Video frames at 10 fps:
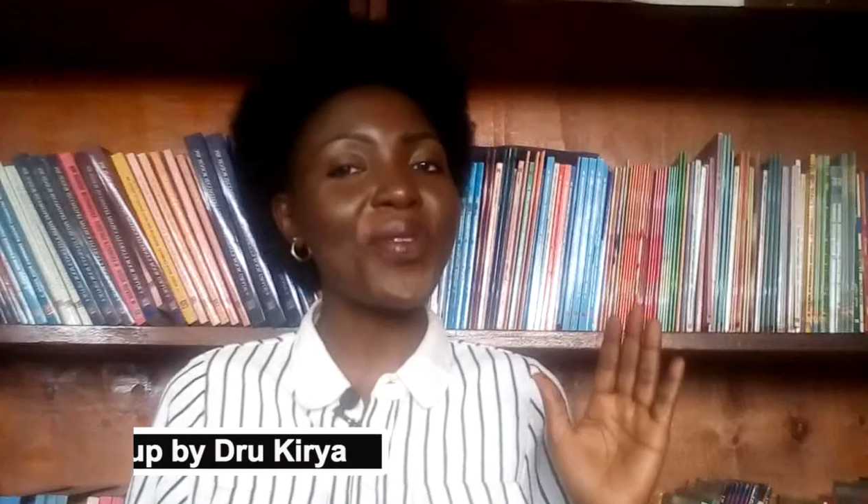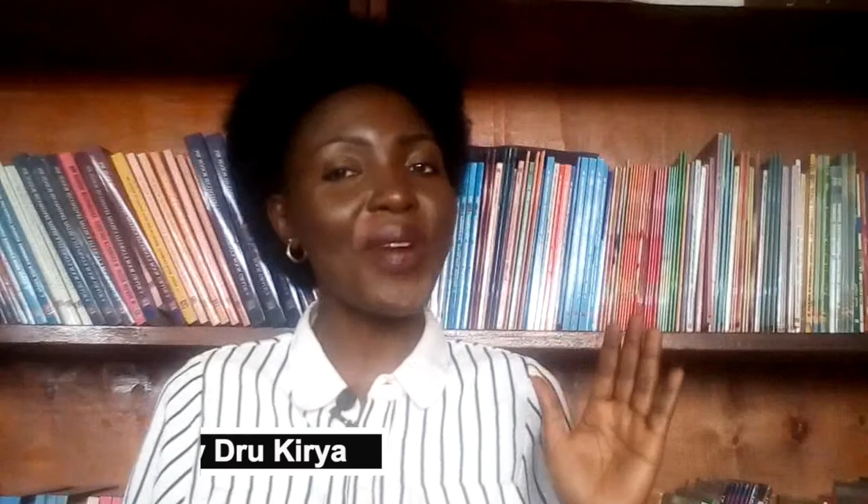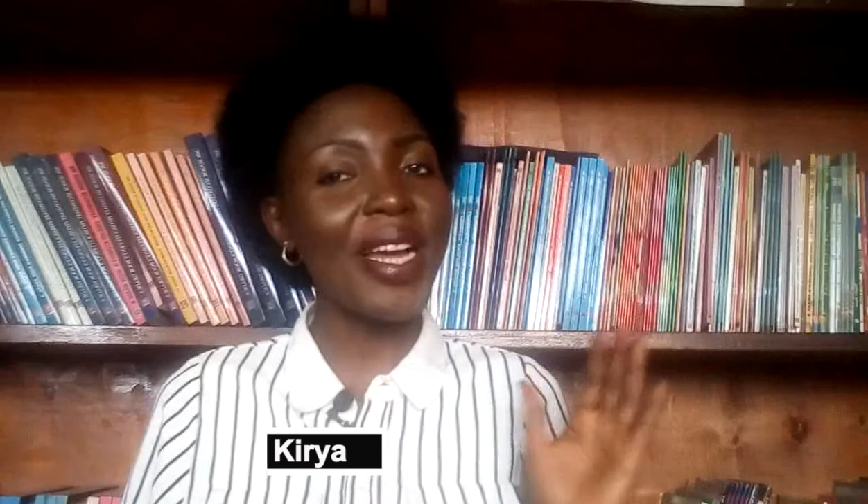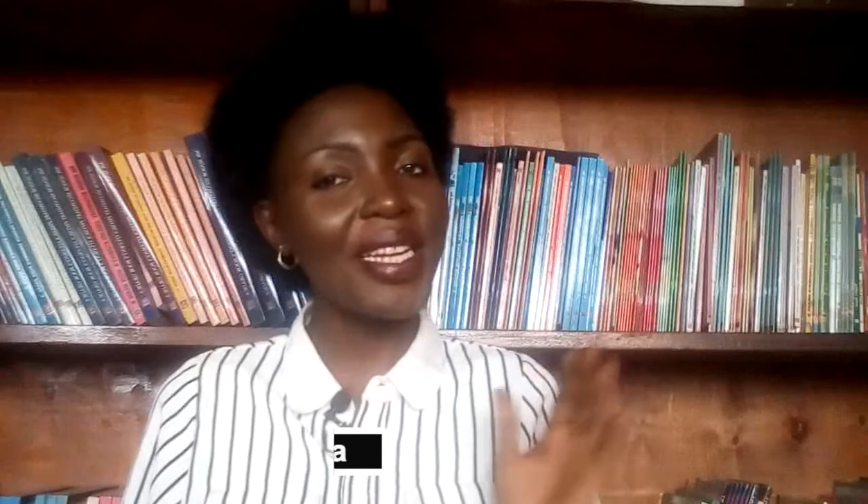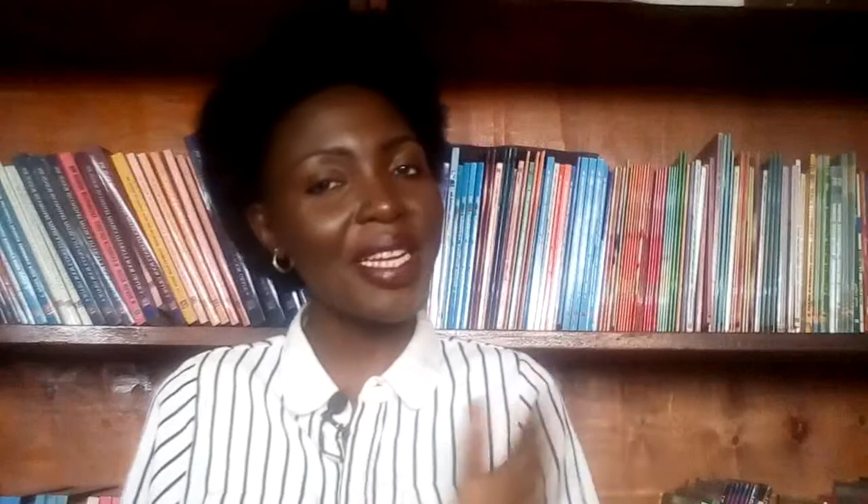you,
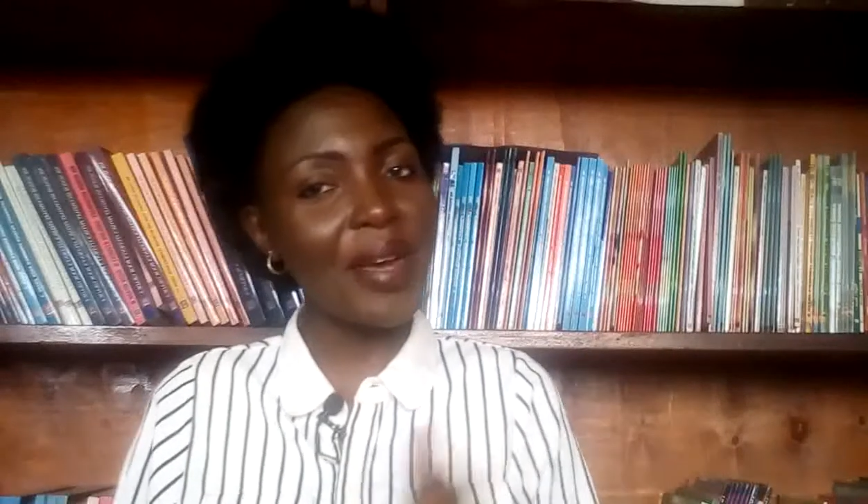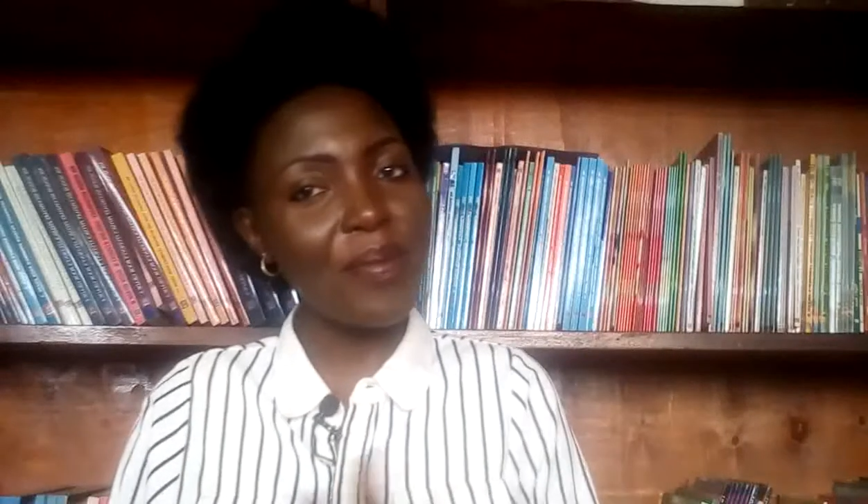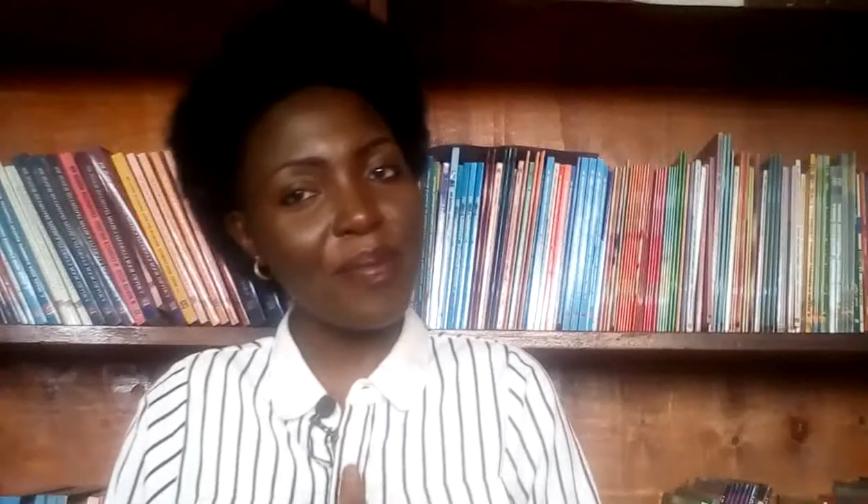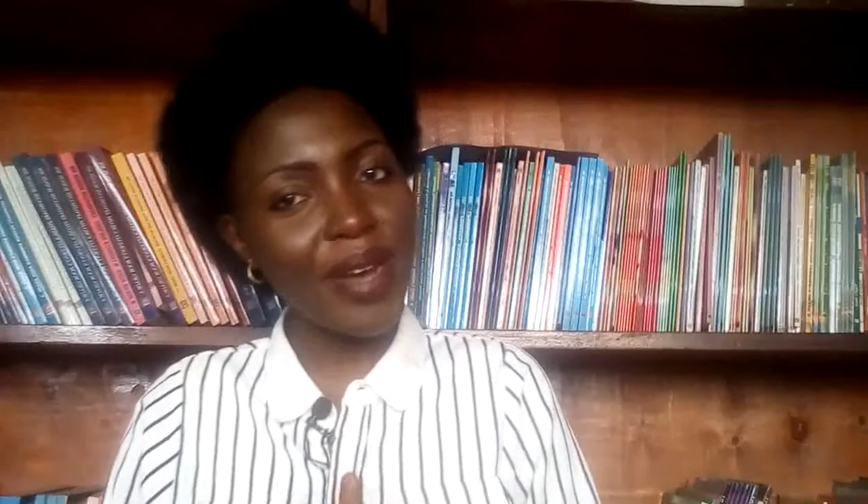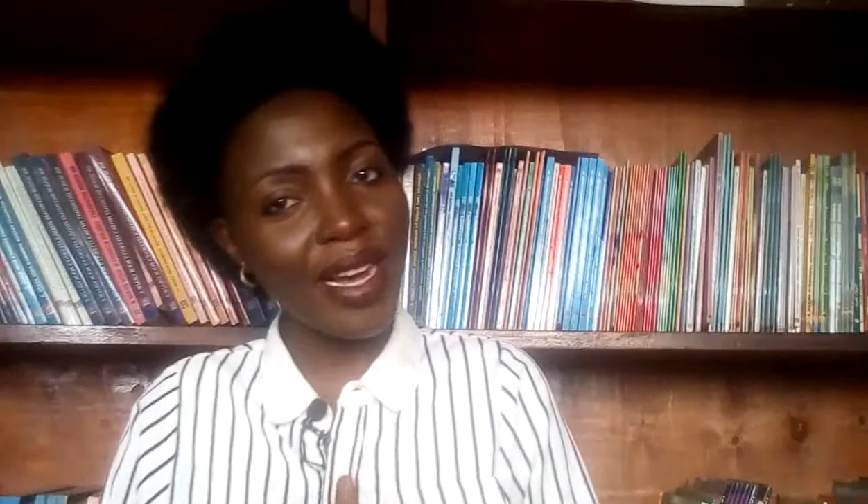and I
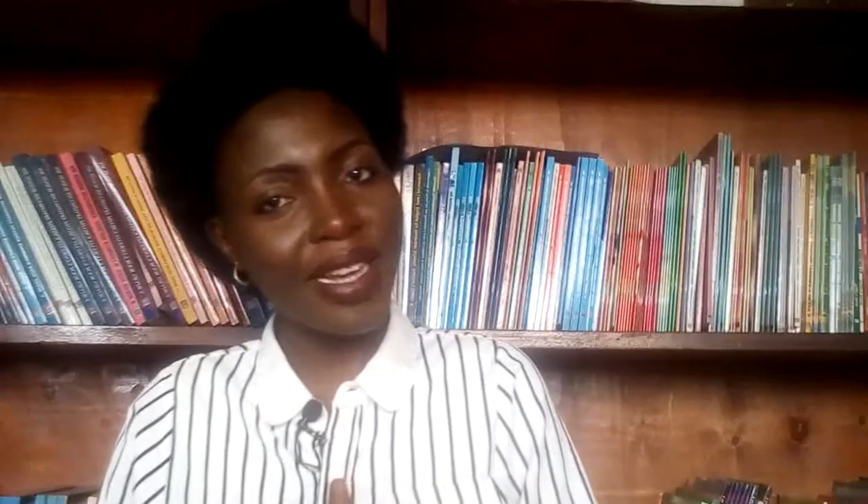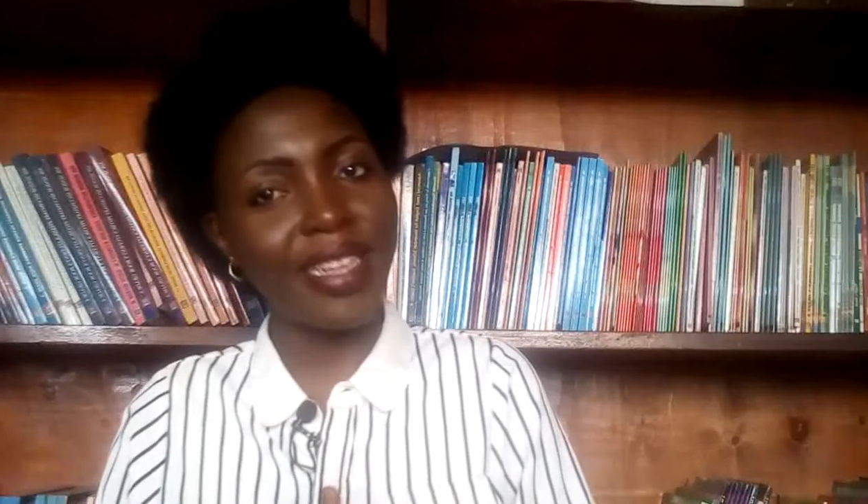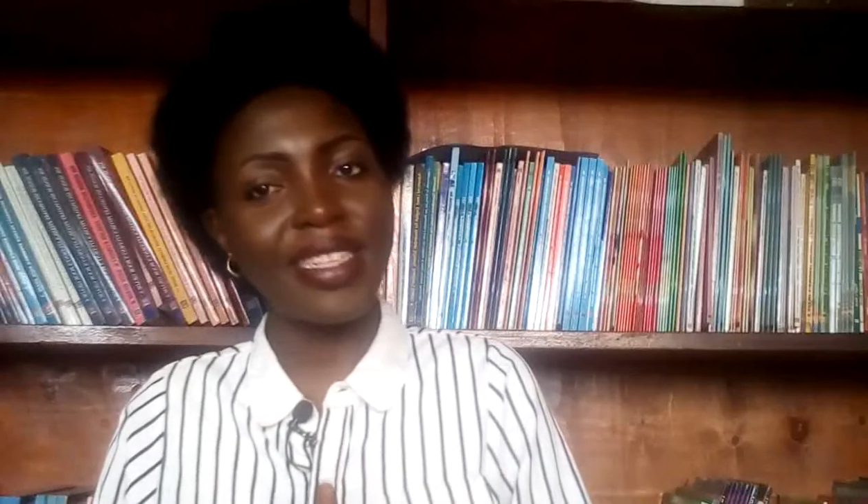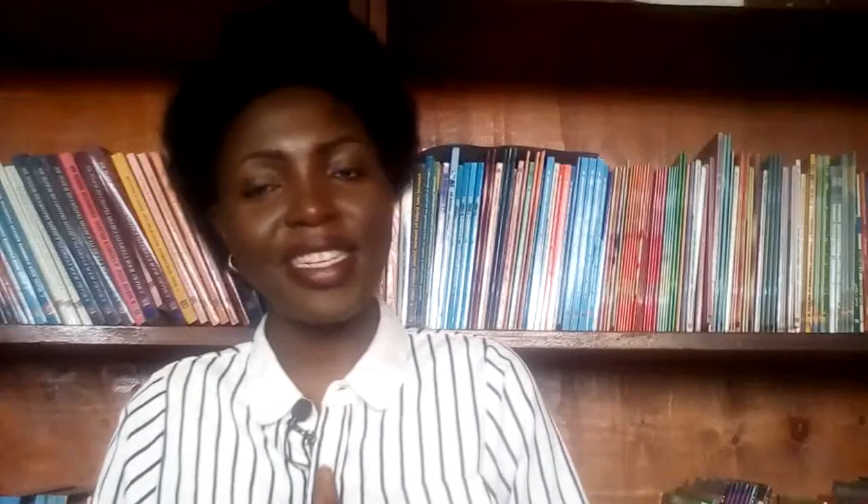am back.